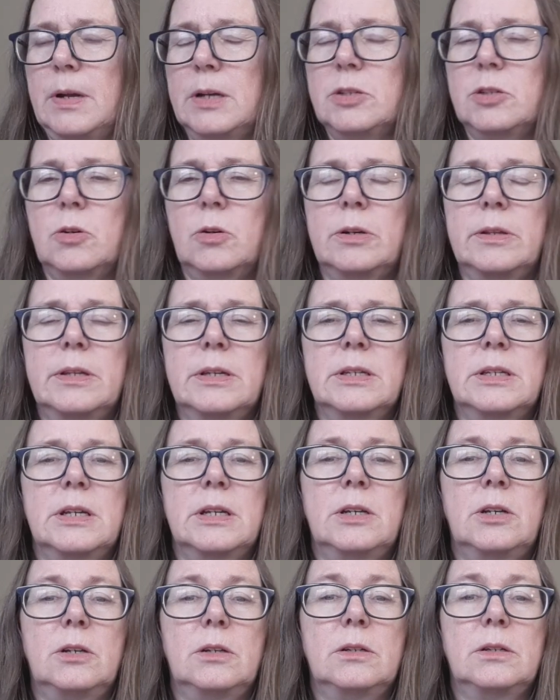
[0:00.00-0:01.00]
I started this
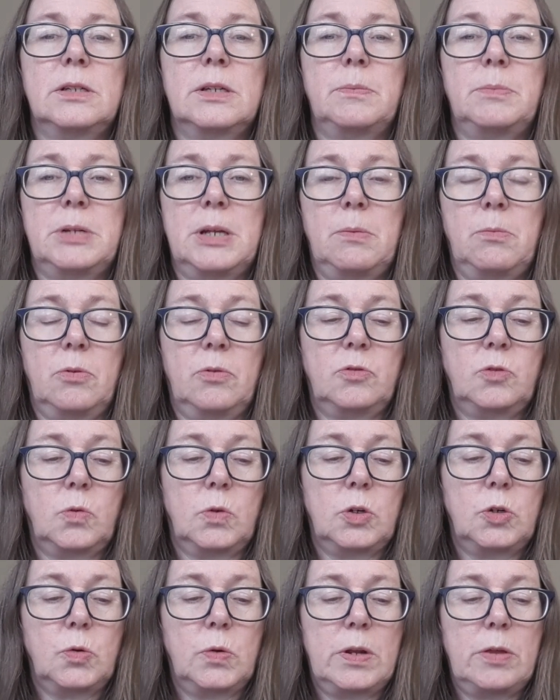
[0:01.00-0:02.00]
in September of
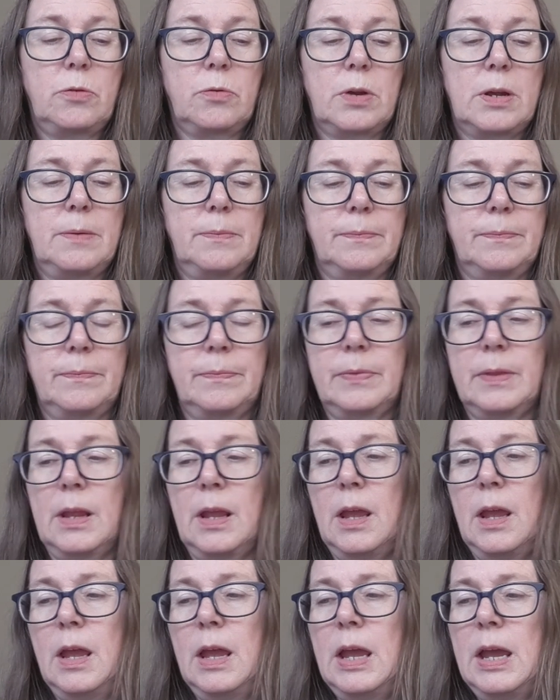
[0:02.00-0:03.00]
2023.
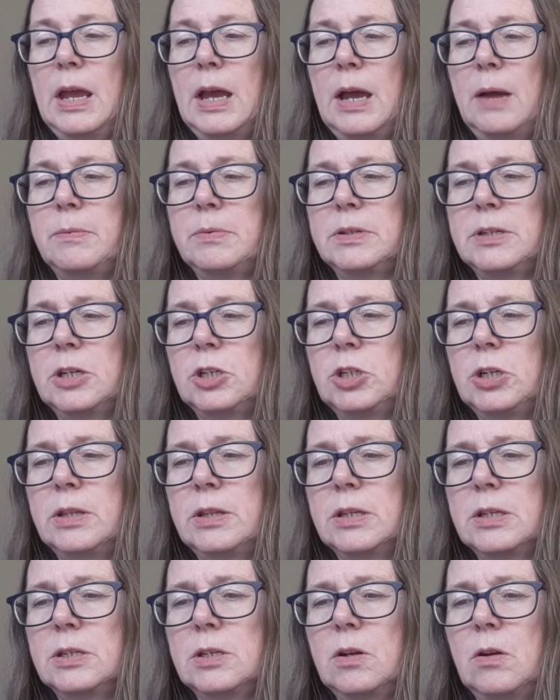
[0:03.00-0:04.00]
I'm stitching
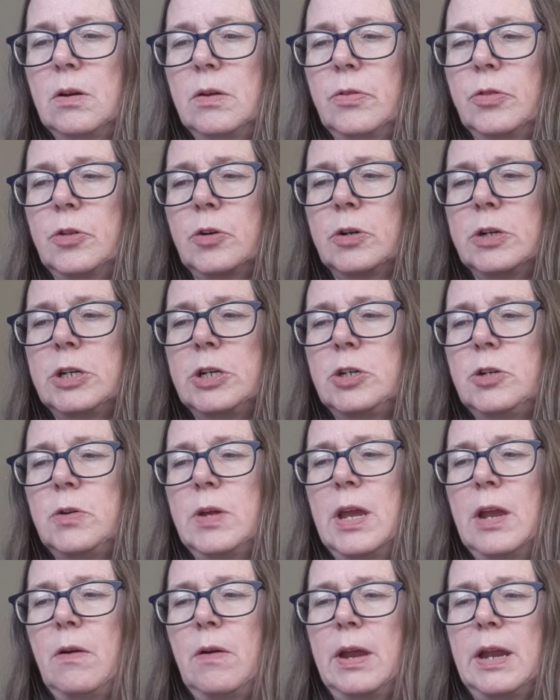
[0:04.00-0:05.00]
this on 32
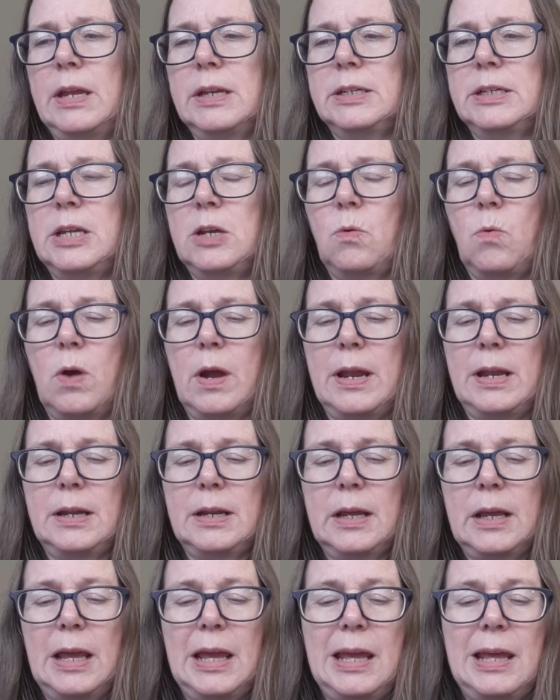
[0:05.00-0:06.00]
count antique white.
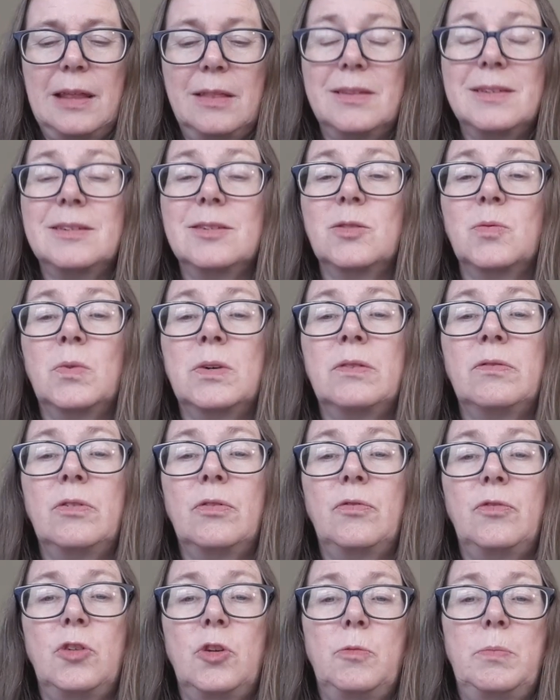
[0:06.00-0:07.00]
This is one of the
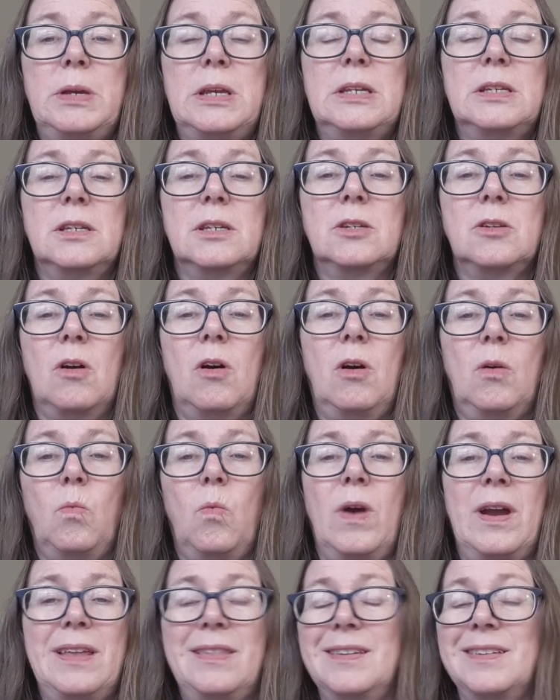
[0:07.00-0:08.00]
few pieces on
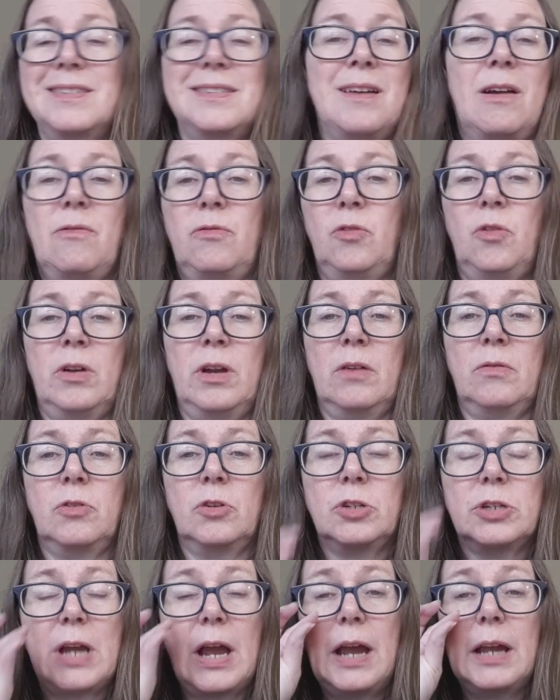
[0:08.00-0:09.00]
white that's not full
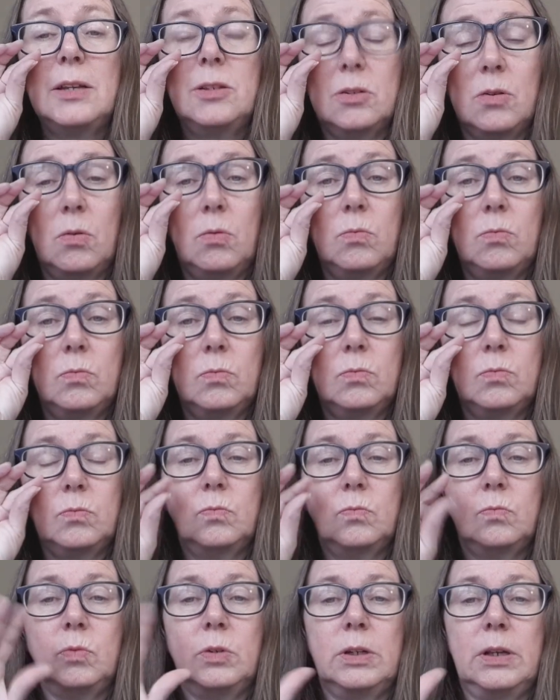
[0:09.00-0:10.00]
coverage. I don't
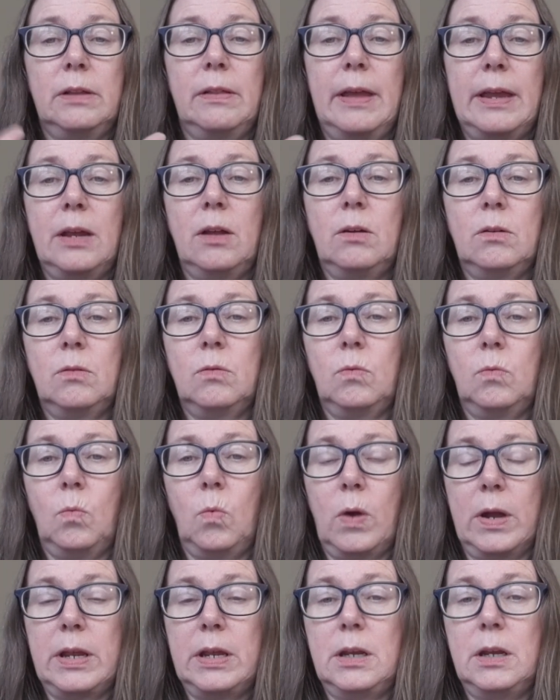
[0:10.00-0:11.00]
really like
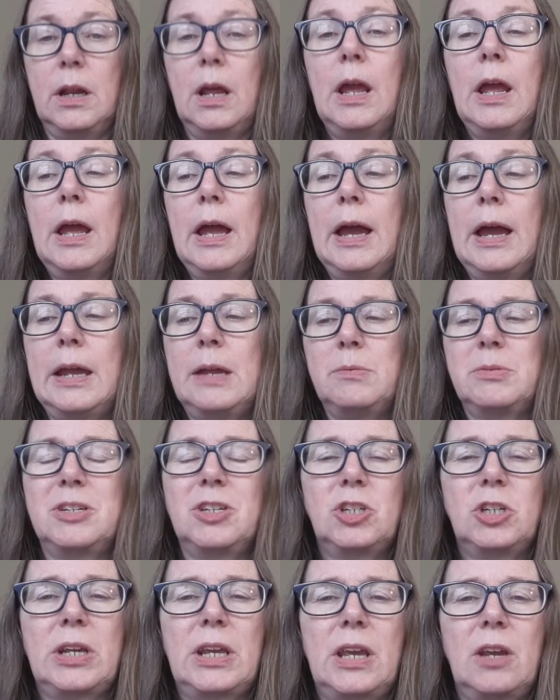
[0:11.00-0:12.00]
white. I am
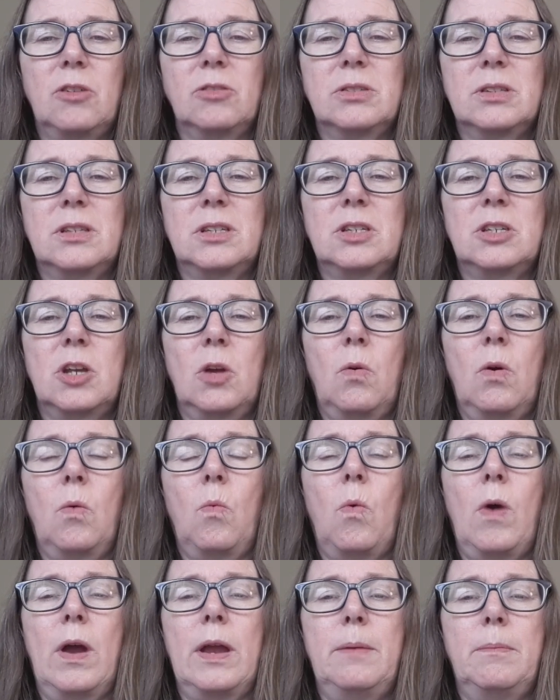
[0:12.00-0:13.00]
stitching Giggles in the Snow
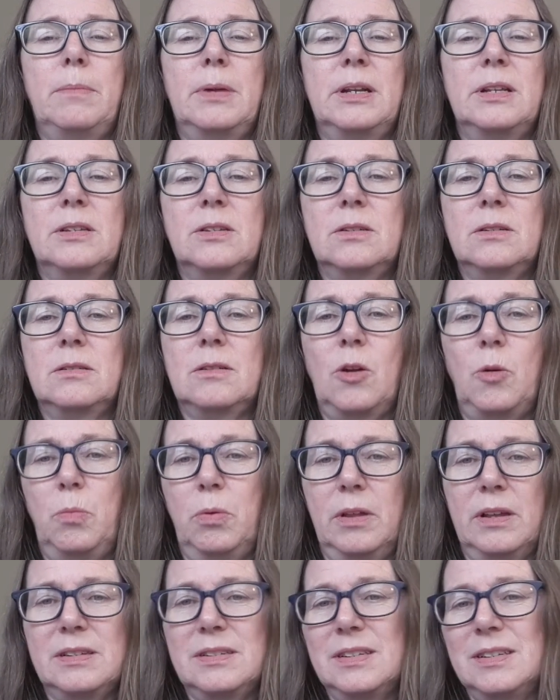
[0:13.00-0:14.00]
on white, but it's
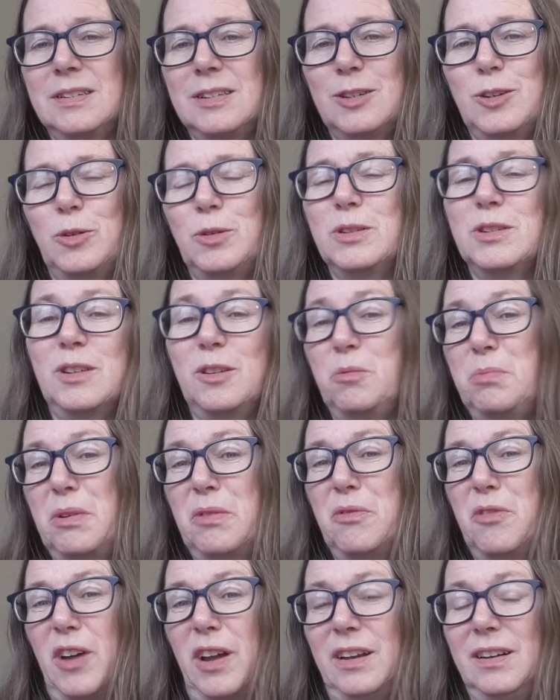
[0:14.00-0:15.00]
opalescent, so it's a little
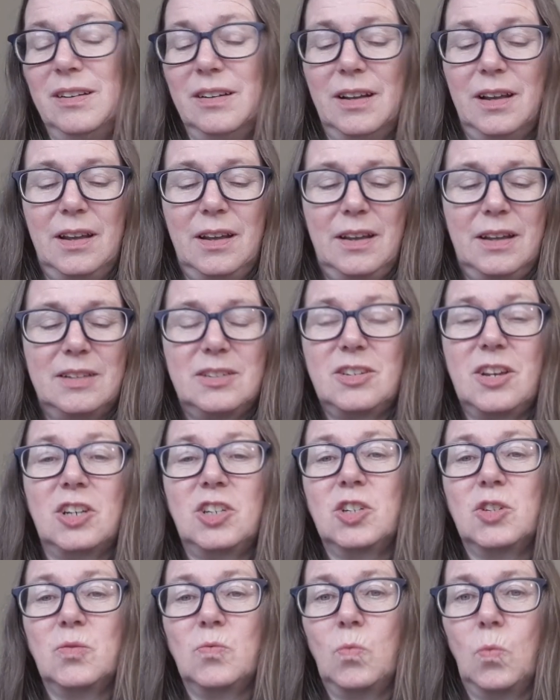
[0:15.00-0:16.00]
bit fun. It's not
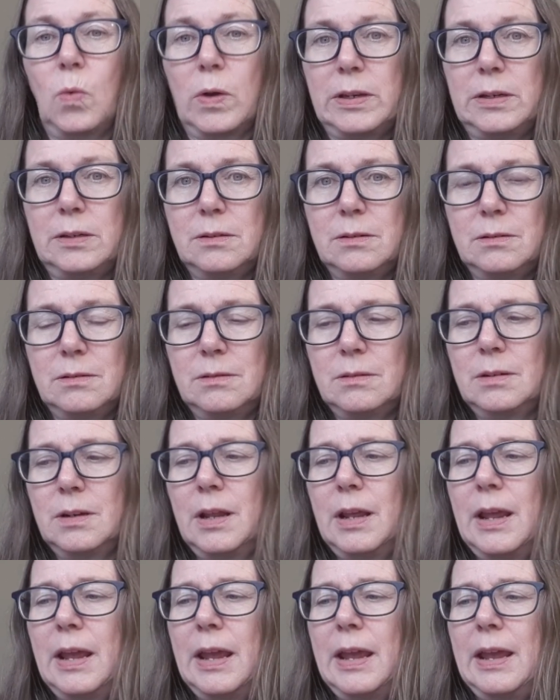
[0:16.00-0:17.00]
just white.
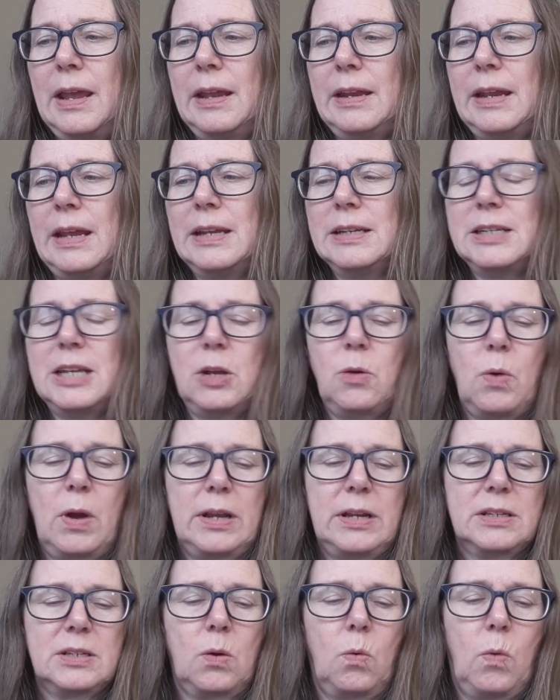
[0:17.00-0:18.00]
And antique
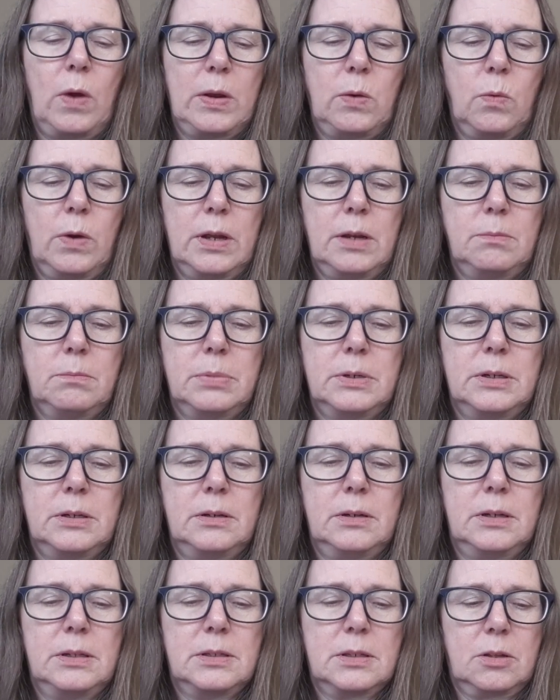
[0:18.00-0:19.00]
white isn't white, but
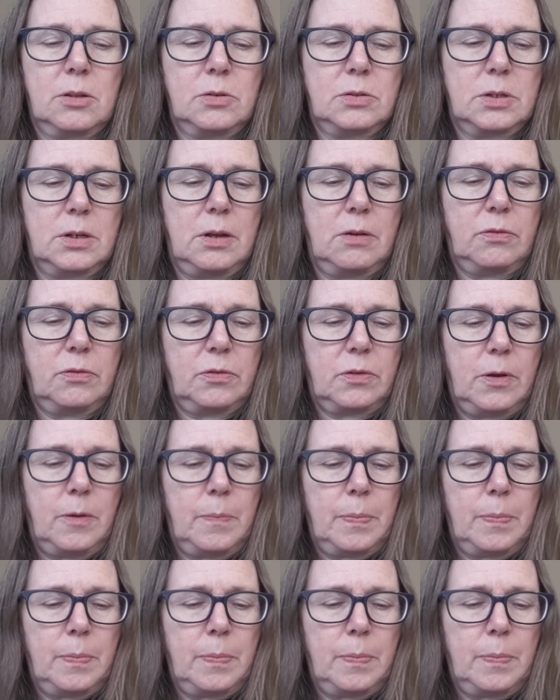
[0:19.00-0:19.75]
it's close enough.